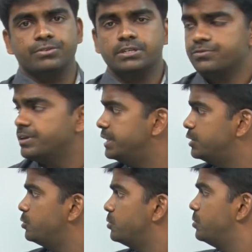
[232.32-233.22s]
first we
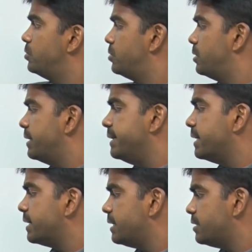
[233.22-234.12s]
need to
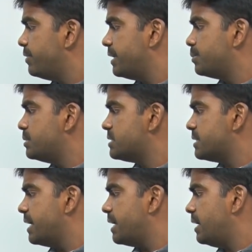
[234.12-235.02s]
declare the variables
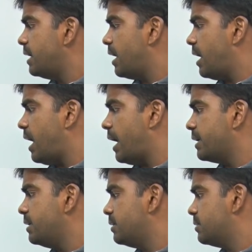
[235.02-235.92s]
n,
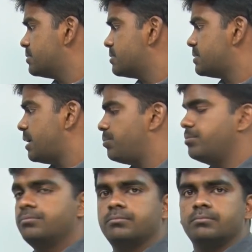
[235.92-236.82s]
I, sum,
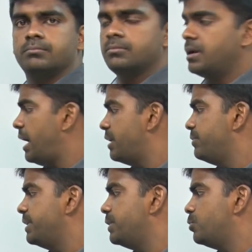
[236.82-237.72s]
and
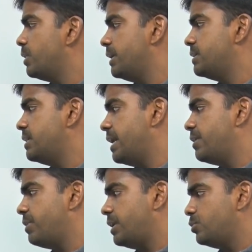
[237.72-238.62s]
we need to read the
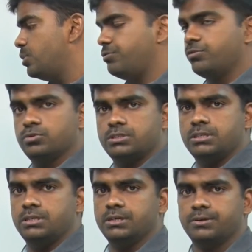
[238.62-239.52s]
n value of course
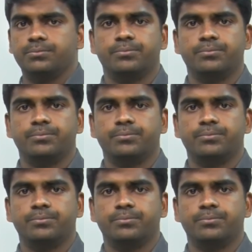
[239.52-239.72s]
here.